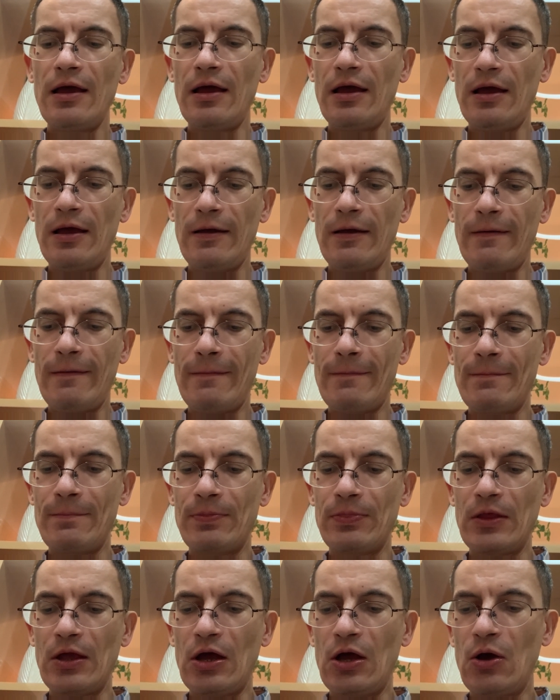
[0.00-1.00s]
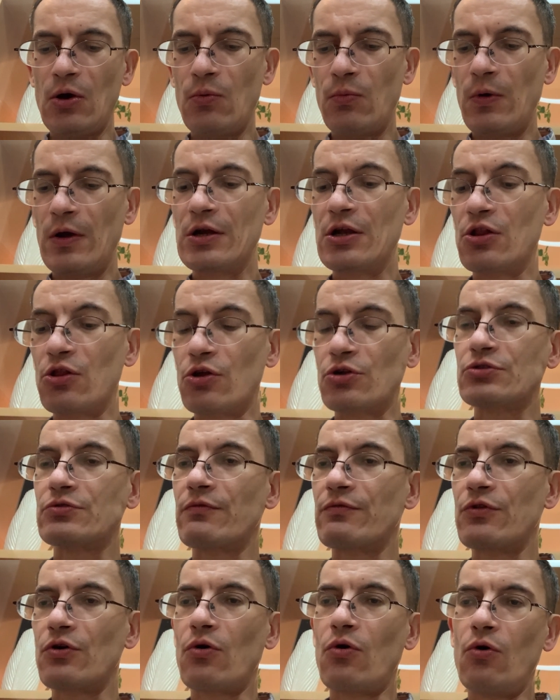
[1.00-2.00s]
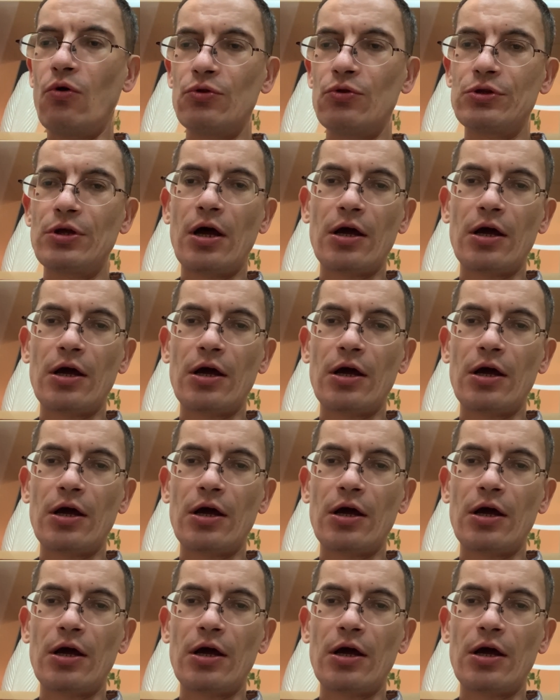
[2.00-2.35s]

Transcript: when a lot of the old